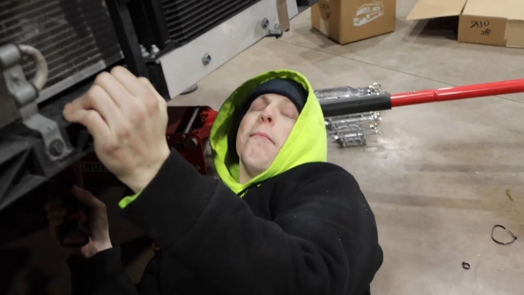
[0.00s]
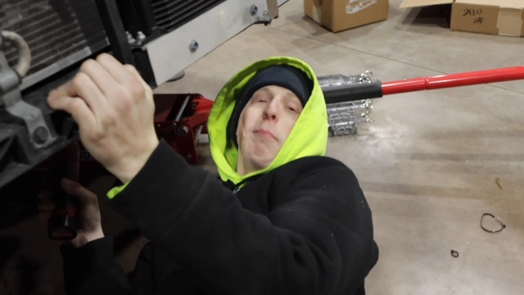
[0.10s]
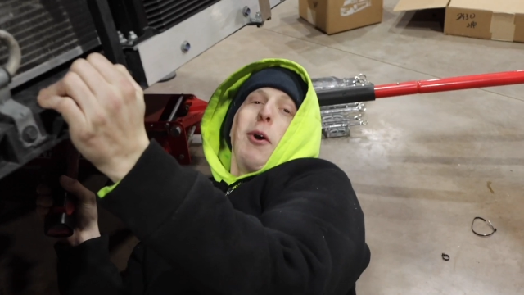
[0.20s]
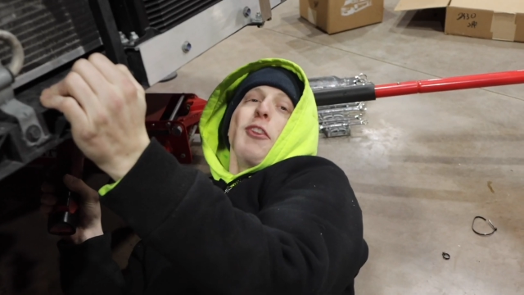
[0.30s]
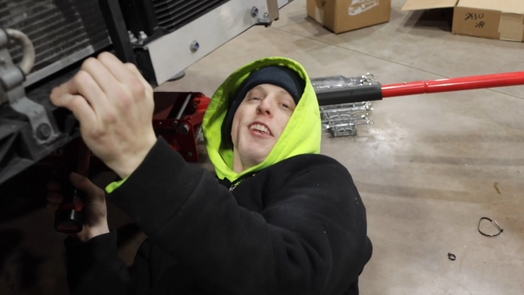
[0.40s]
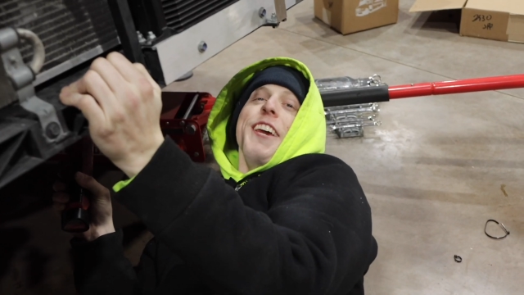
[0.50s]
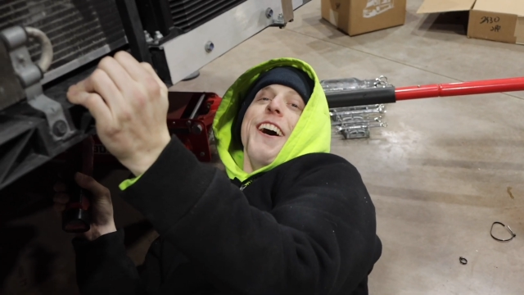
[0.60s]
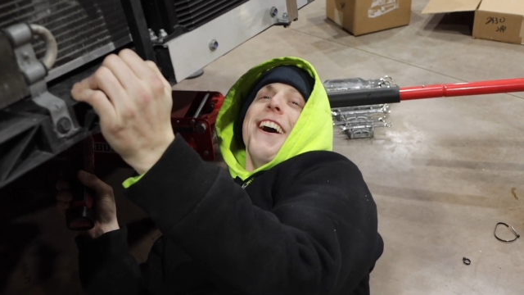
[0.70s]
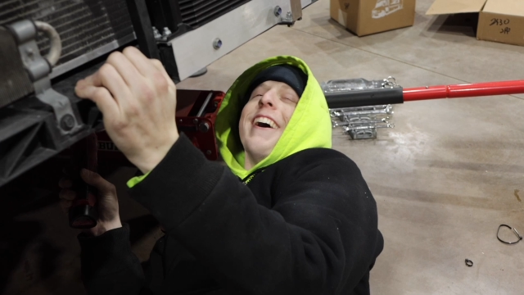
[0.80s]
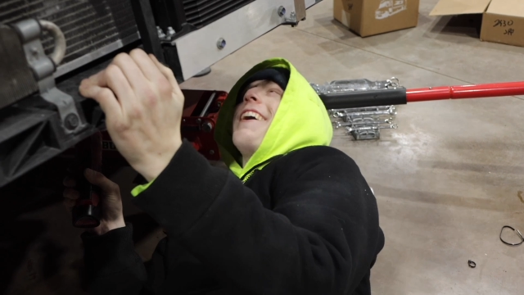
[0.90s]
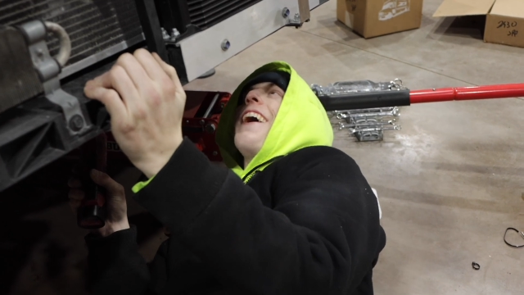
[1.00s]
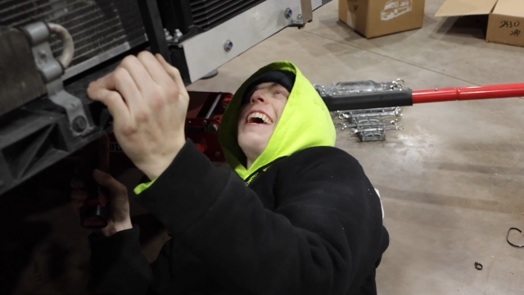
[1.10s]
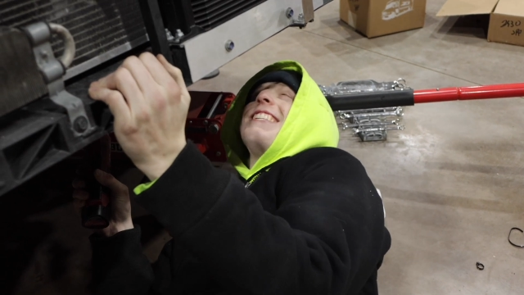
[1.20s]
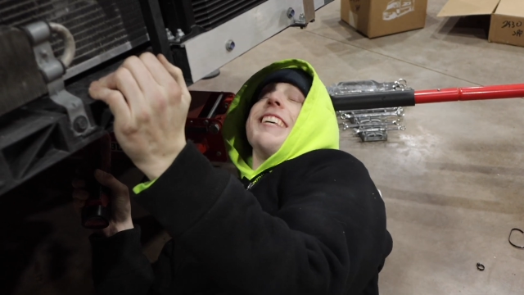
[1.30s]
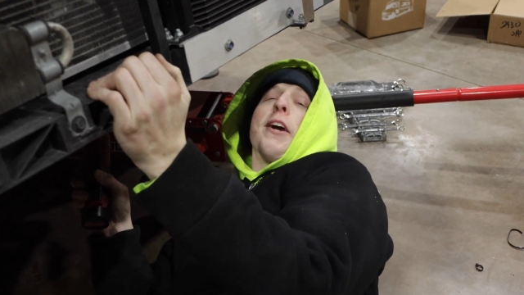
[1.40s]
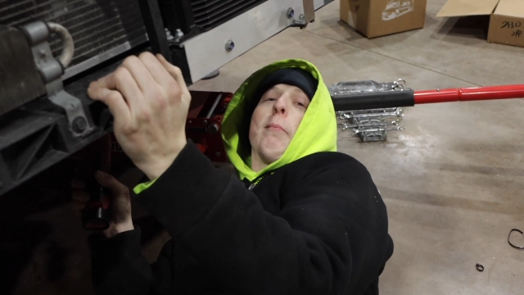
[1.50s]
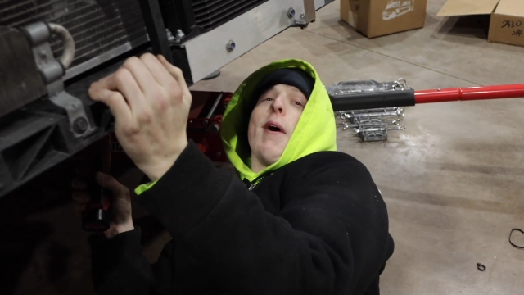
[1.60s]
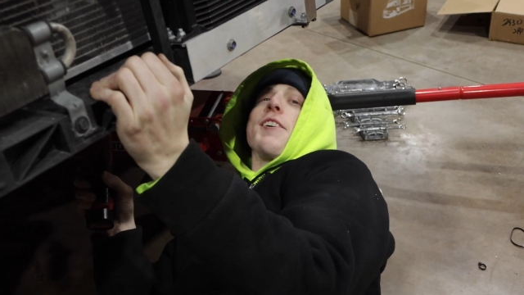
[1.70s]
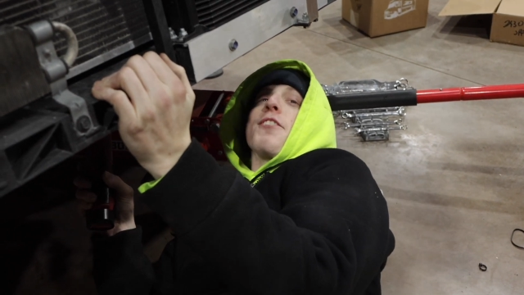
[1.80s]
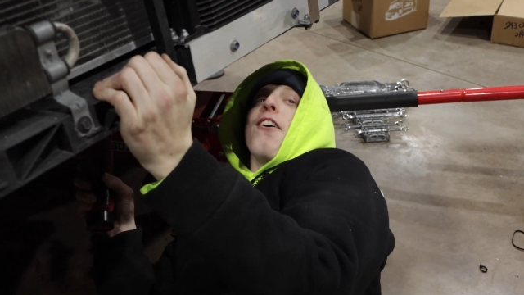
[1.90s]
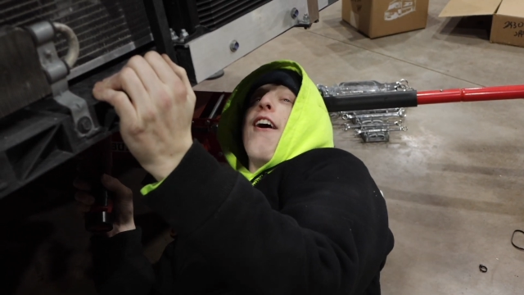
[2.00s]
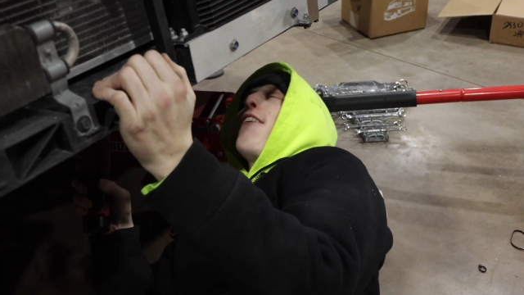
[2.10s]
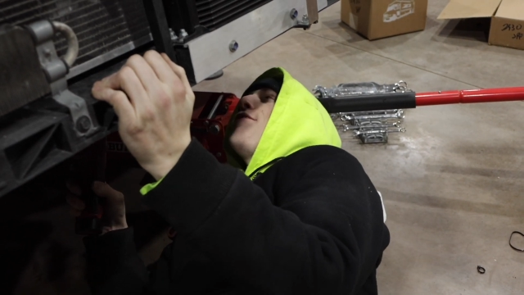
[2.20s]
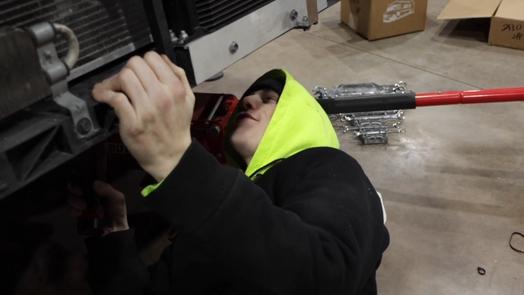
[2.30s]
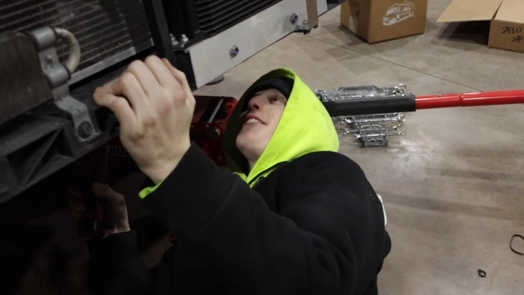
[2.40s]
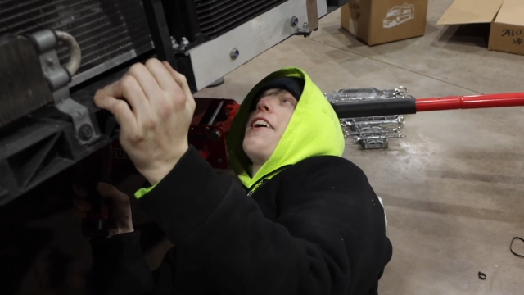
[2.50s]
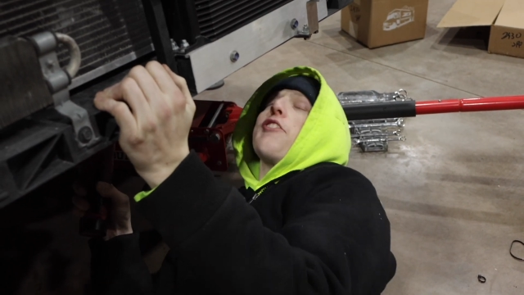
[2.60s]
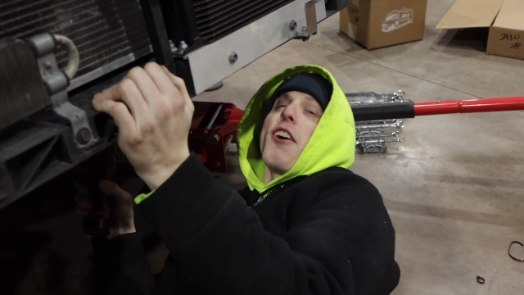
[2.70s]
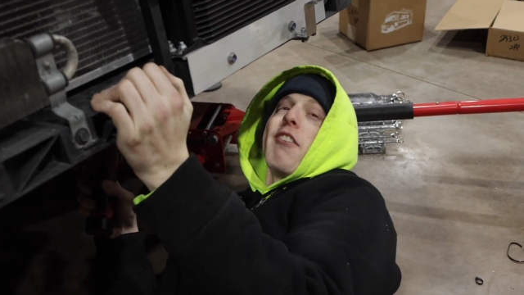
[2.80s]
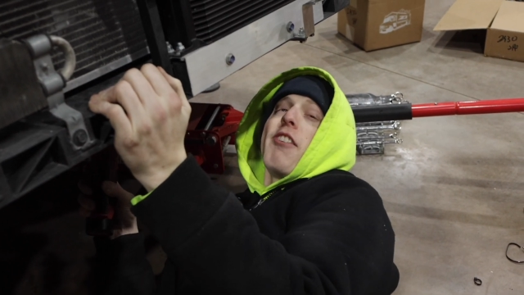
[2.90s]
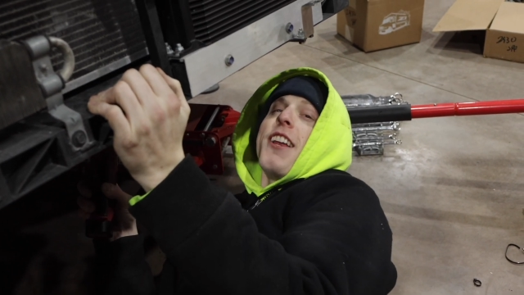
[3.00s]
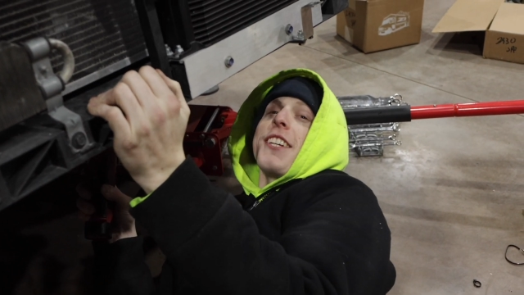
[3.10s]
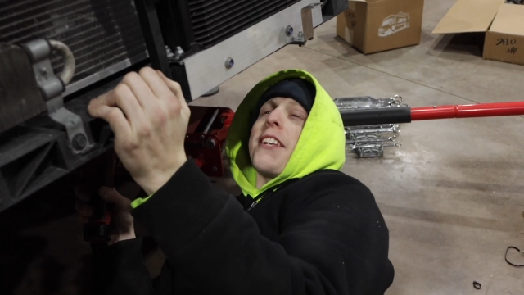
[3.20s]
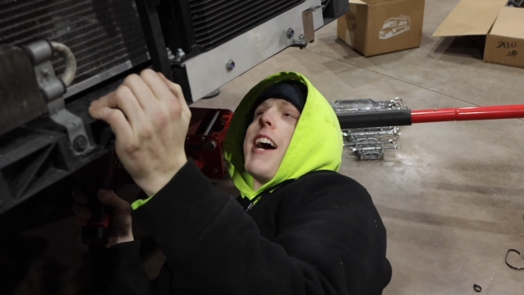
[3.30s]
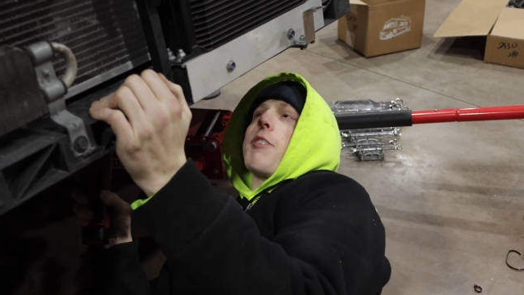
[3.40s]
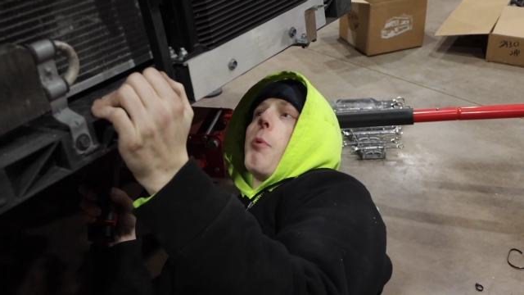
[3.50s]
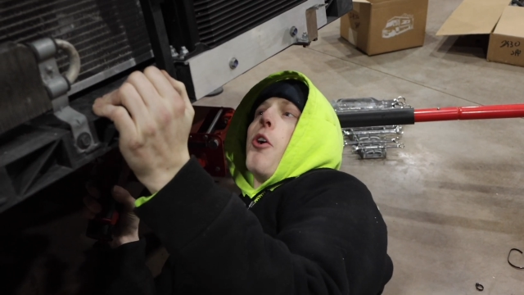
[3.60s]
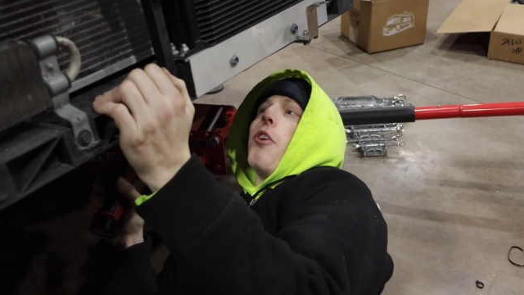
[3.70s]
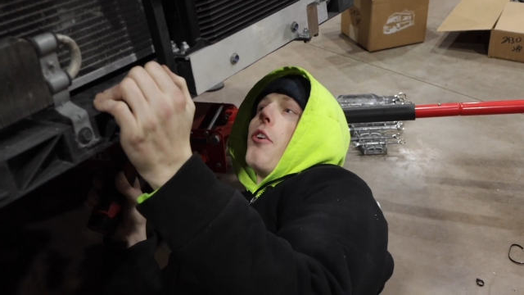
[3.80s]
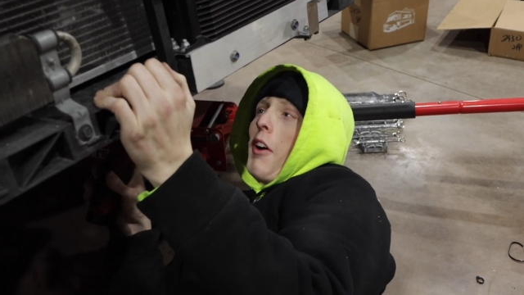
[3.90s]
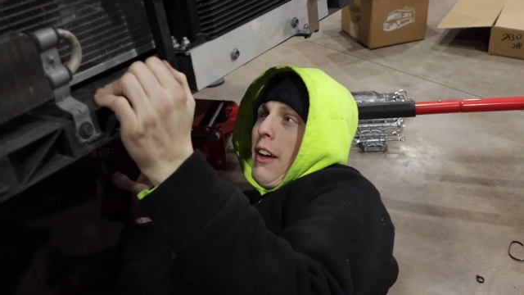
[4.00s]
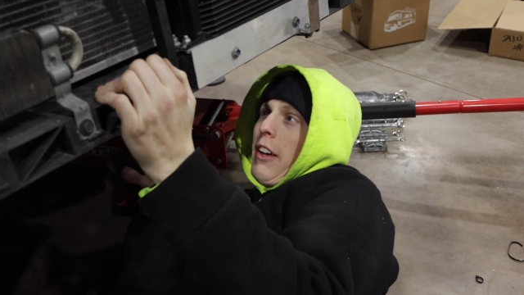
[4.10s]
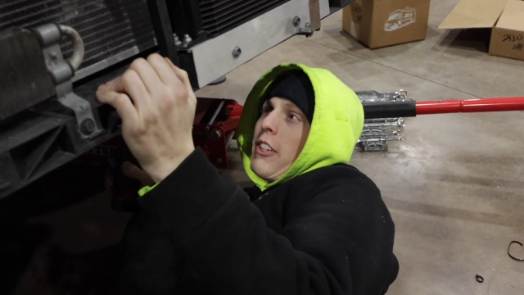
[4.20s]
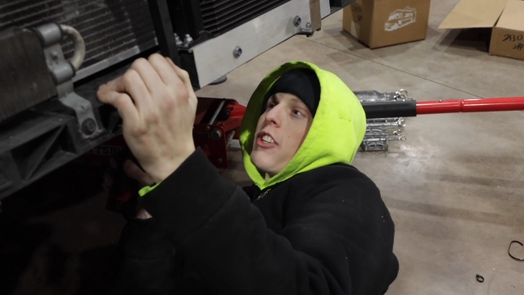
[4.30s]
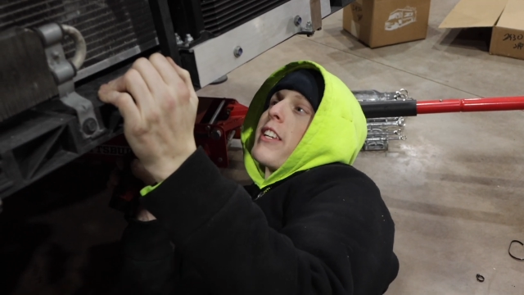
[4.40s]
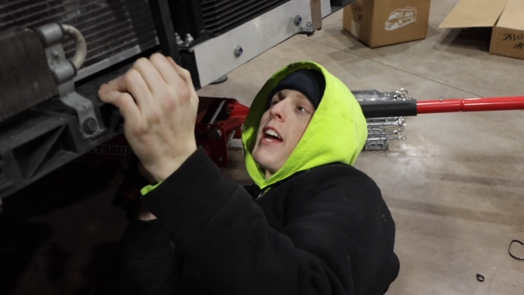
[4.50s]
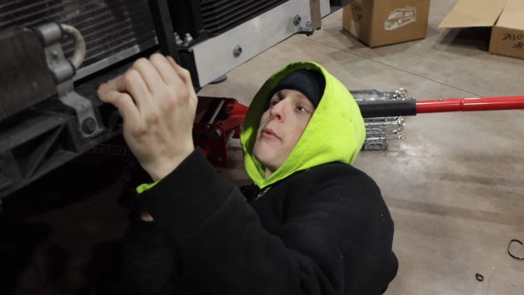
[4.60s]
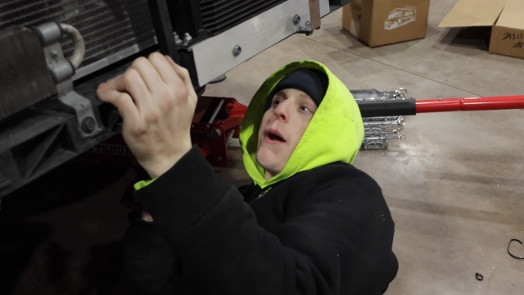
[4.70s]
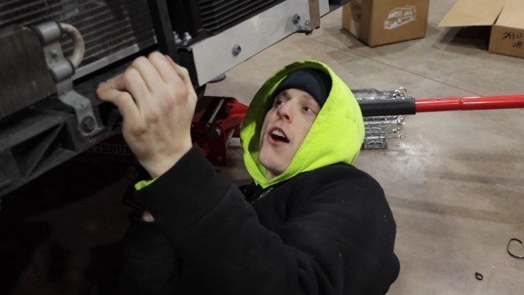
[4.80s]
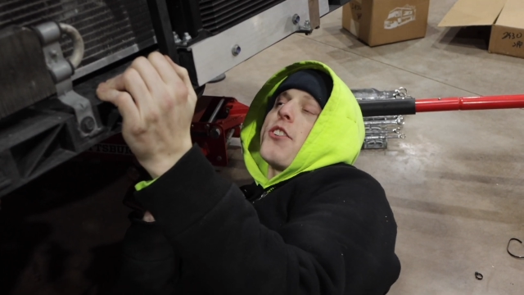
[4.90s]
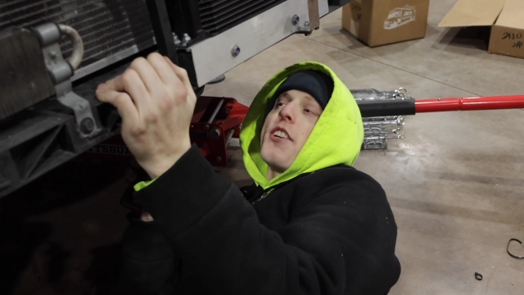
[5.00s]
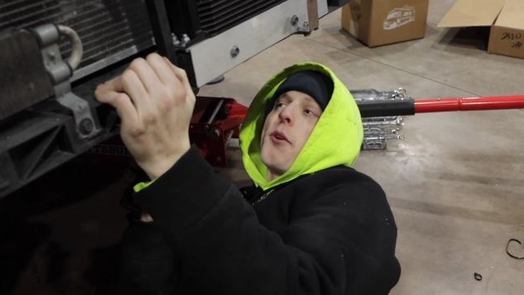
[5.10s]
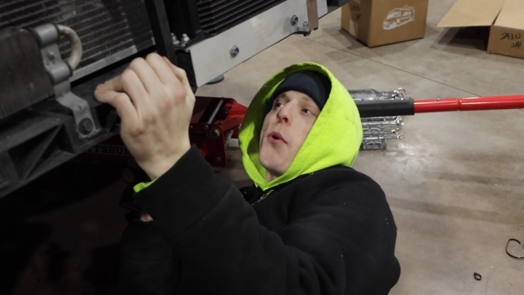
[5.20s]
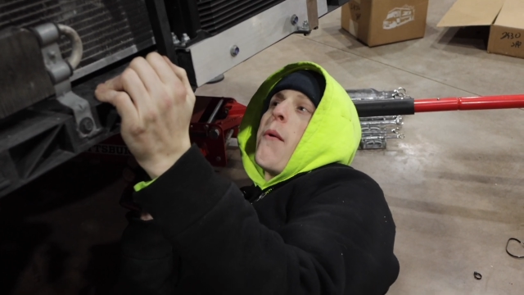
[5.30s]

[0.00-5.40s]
Pulling the uh, AC compressor off, trying to find this last bolt. Just got the power steering pump